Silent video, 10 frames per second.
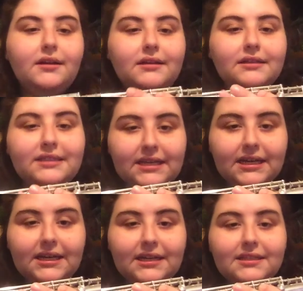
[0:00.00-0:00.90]

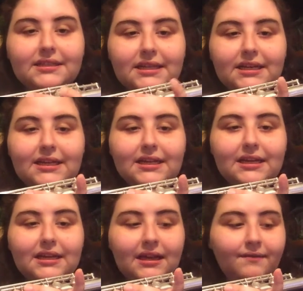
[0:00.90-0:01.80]
C, D,
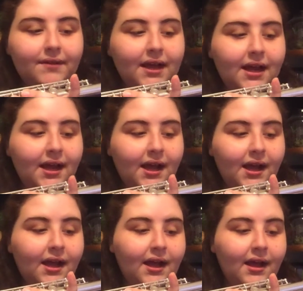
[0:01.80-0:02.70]
E
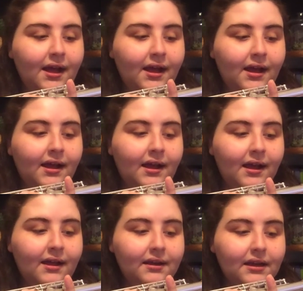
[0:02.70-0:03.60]

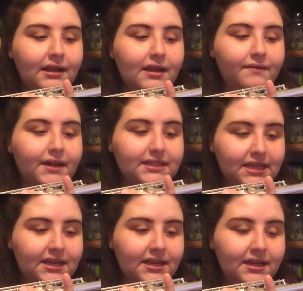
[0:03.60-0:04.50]
flat,
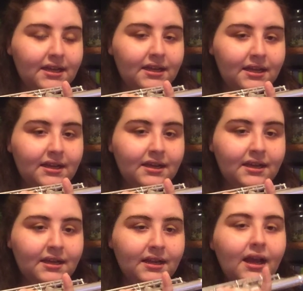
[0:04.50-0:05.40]

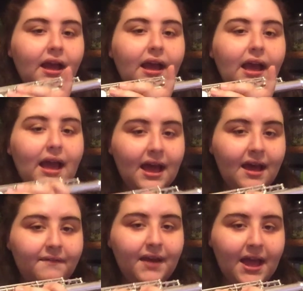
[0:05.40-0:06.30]
D,
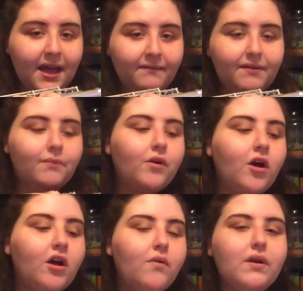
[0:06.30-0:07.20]
F, F. And we're
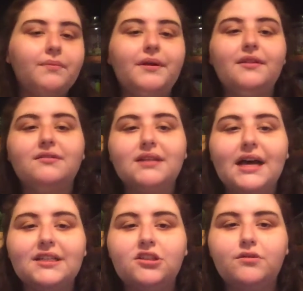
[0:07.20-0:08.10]
all going to play those
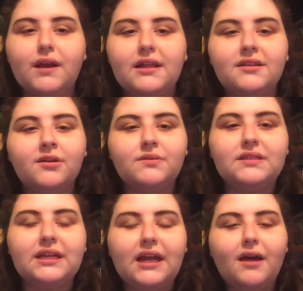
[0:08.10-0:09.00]
last 2/8 notes
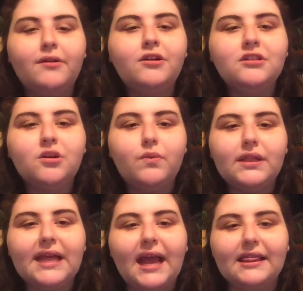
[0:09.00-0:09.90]
together, so
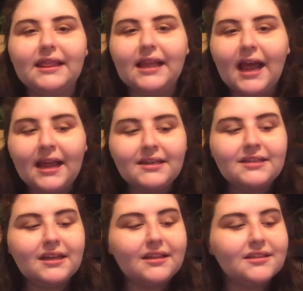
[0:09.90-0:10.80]
we
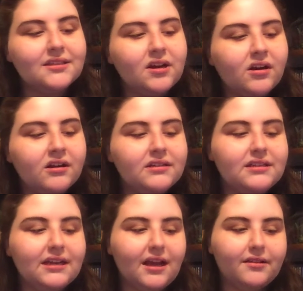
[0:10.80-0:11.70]
end the song
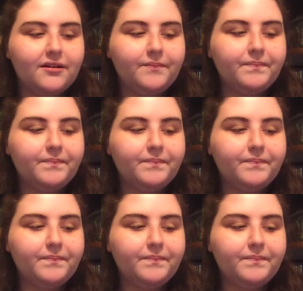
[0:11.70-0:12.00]
together.